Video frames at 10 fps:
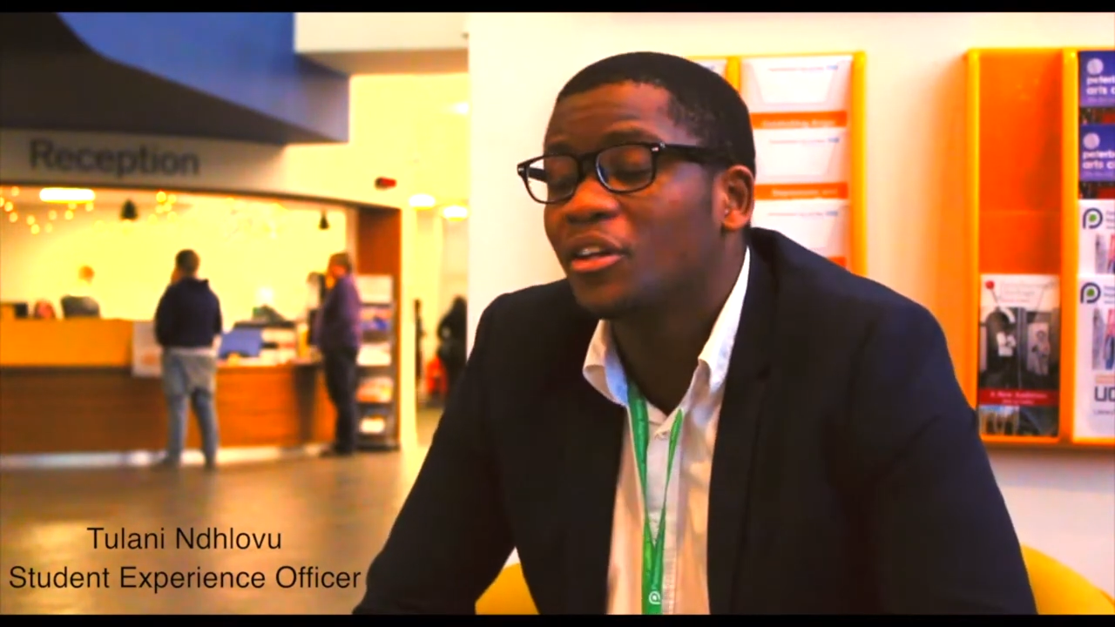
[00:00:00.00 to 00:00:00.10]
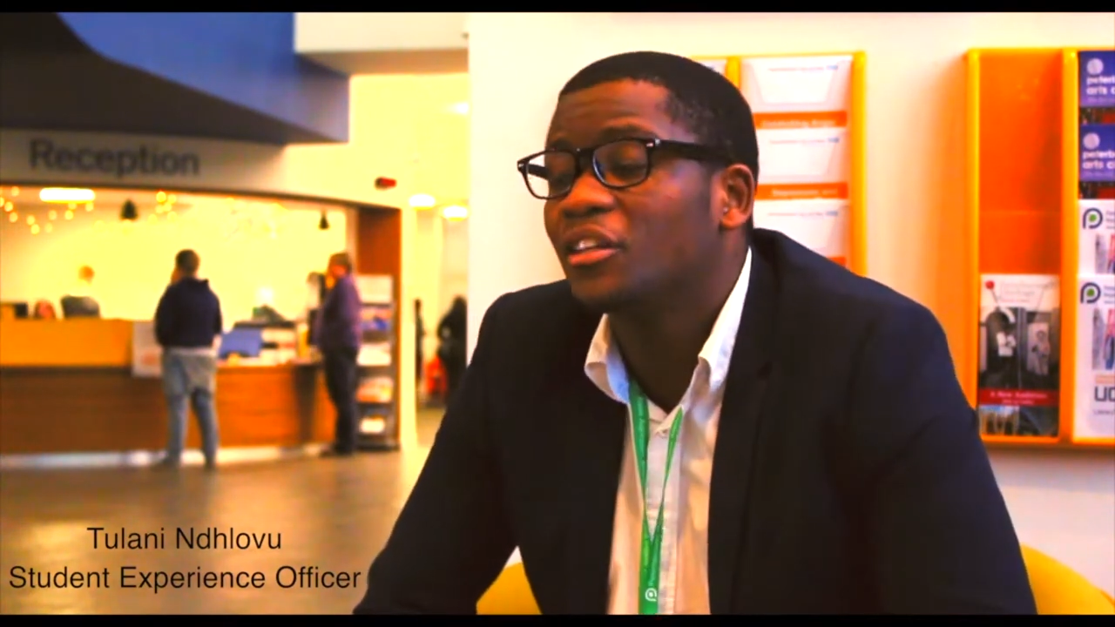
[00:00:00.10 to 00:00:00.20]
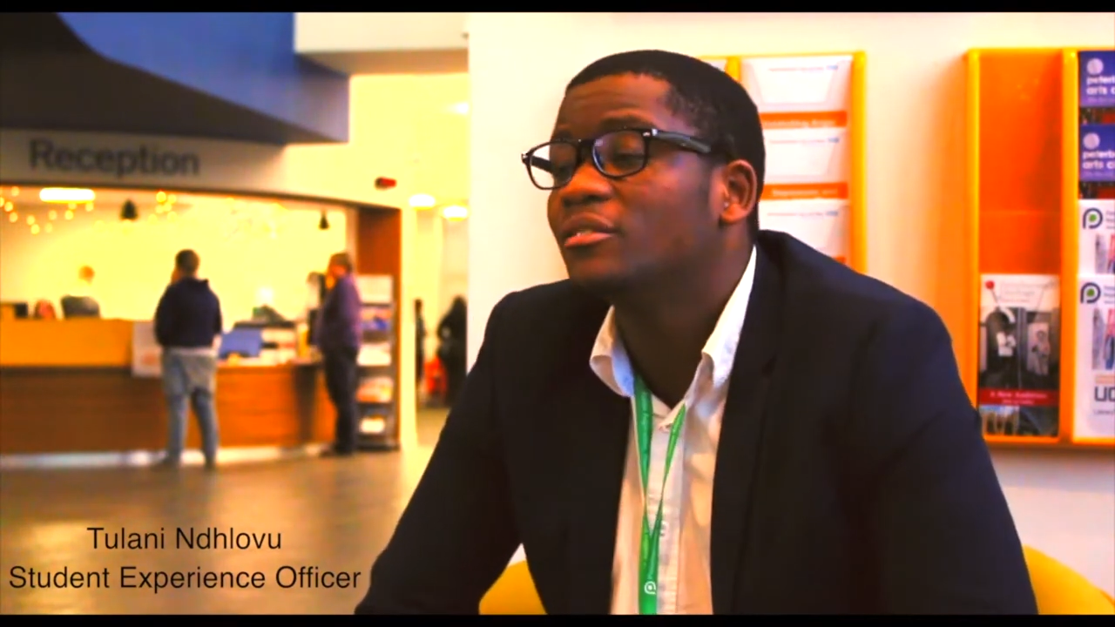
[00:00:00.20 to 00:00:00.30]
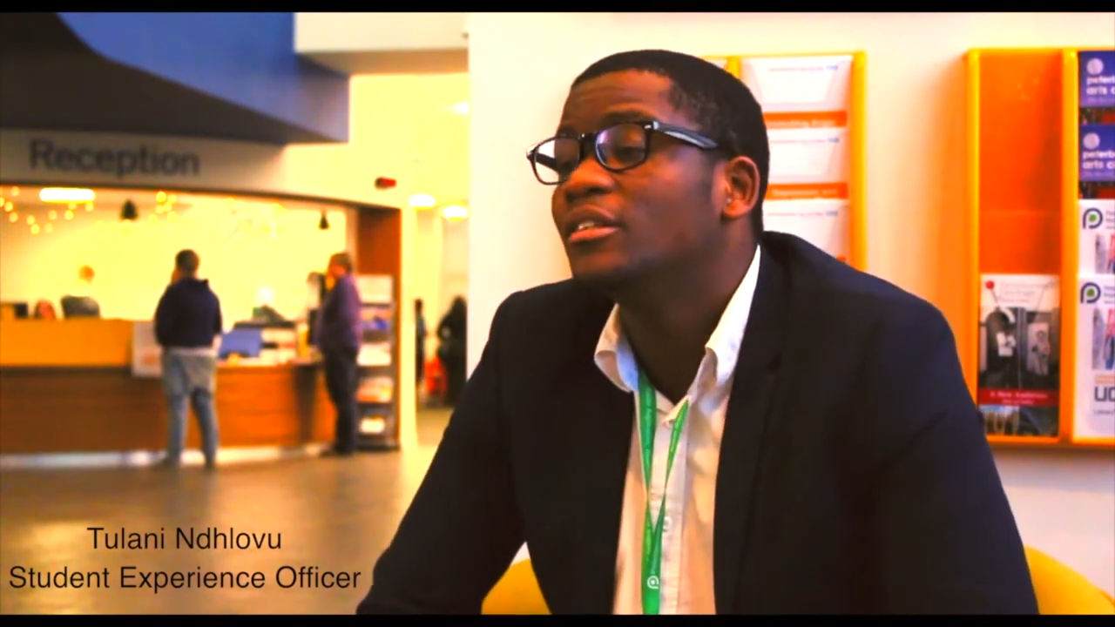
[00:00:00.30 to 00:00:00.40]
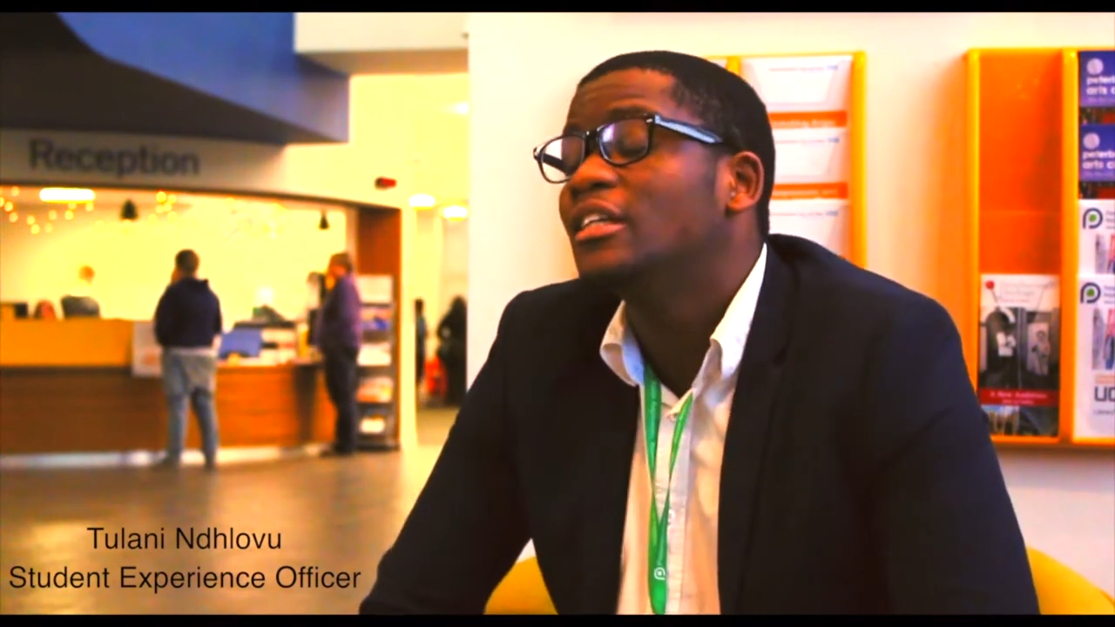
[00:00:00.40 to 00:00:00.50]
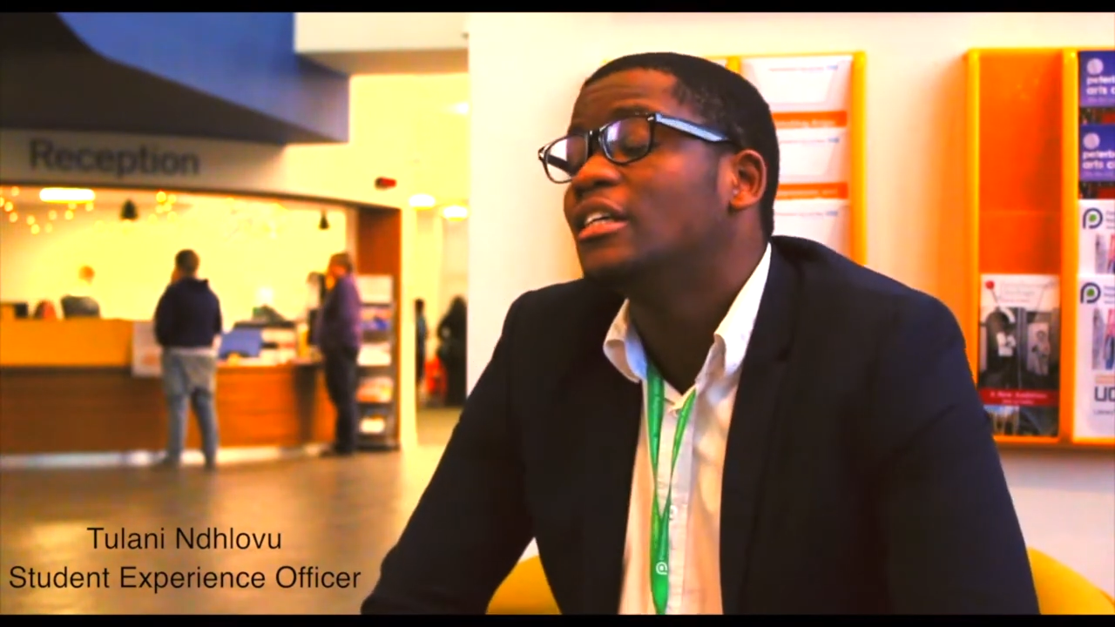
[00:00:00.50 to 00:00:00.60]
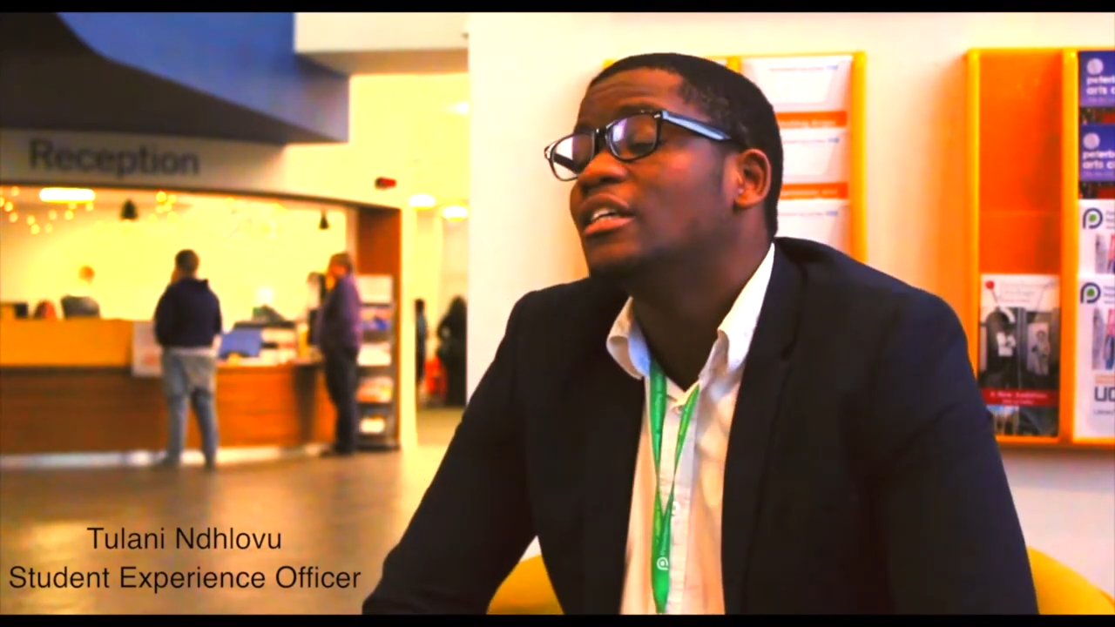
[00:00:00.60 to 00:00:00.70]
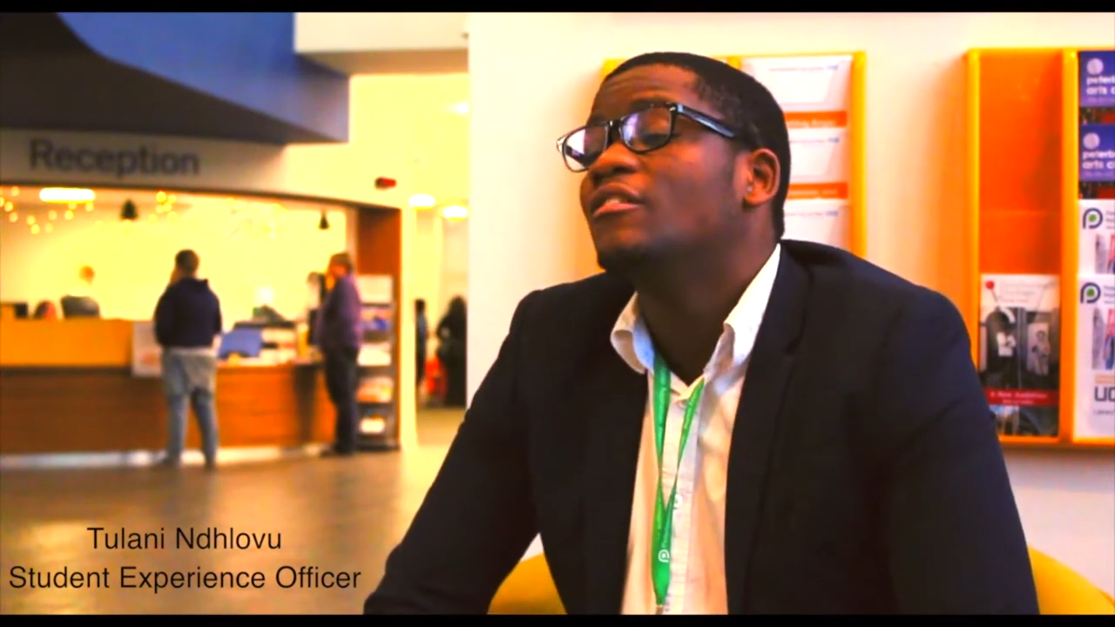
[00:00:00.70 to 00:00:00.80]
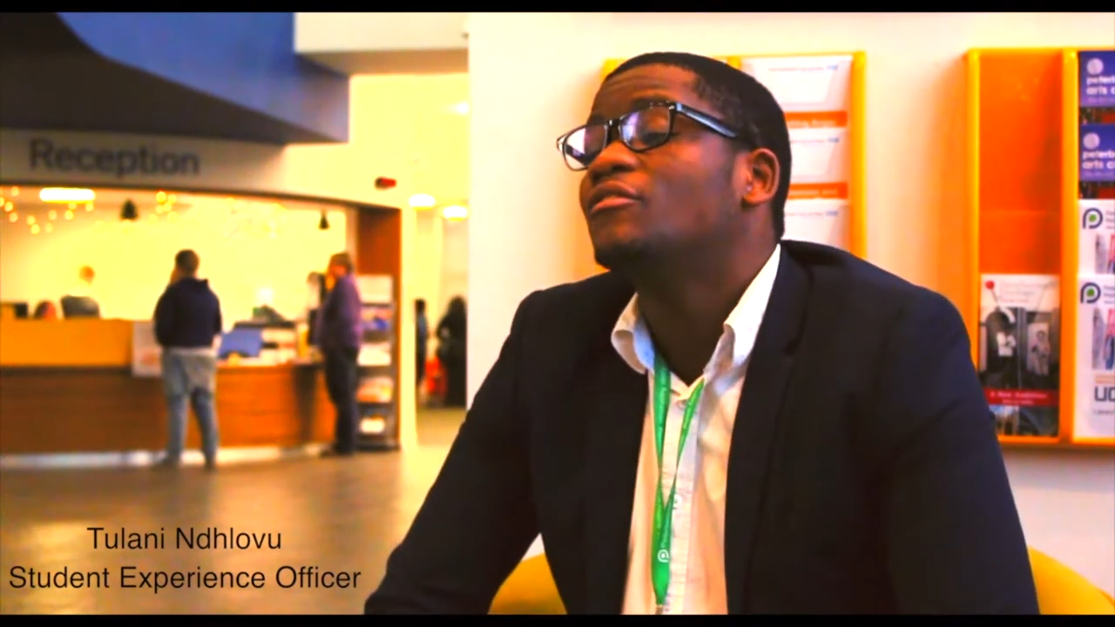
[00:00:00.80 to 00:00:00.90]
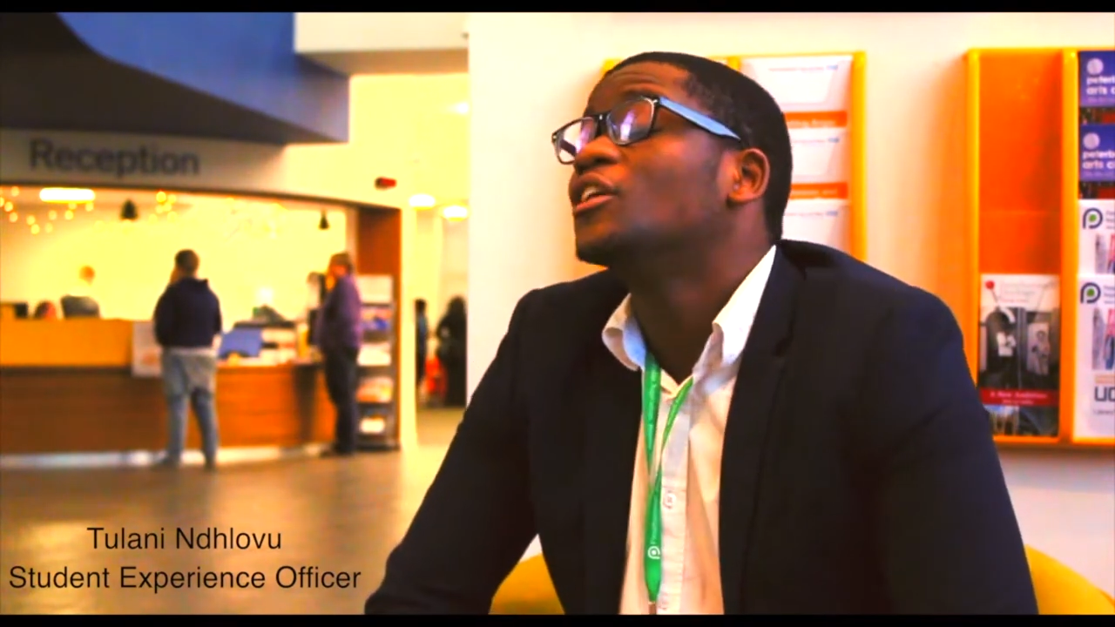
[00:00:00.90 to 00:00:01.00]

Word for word: on a